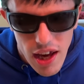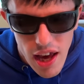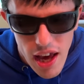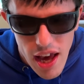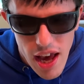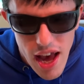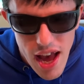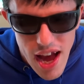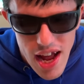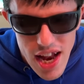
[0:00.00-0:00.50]

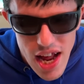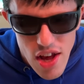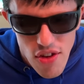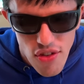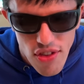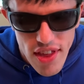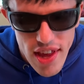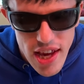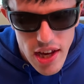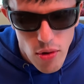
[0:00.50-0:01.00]
it
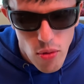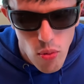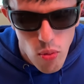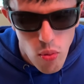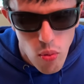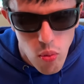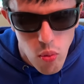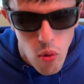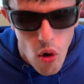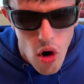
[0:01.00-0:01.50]
is the
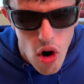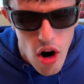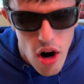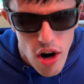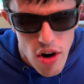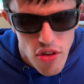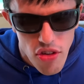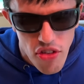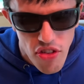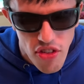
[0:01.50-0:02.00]

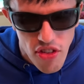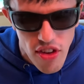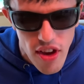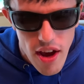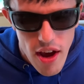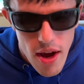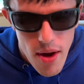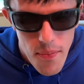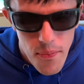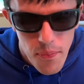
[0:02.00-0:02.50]
worst
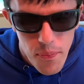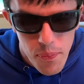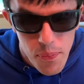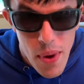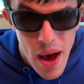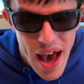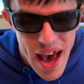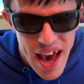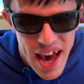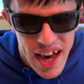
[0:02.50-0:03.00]

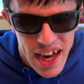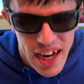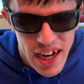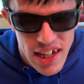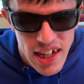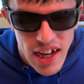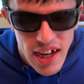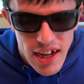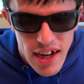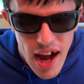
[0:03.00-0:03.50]

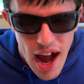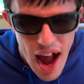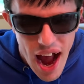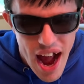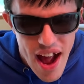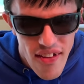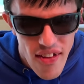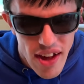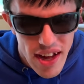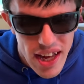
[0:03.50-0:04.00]
pain,
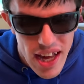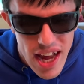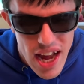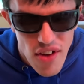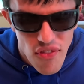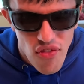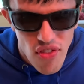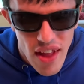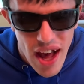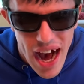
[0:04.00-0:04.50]
and
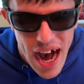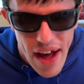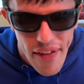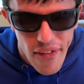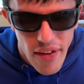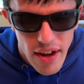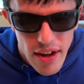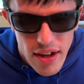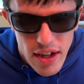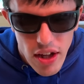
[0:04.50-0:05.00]
if
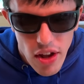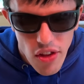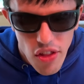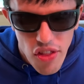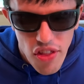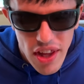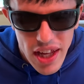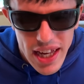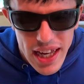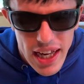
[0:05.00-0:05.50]
not
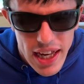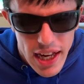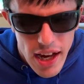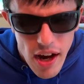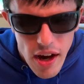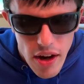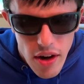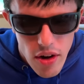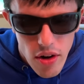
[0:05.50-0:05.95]
the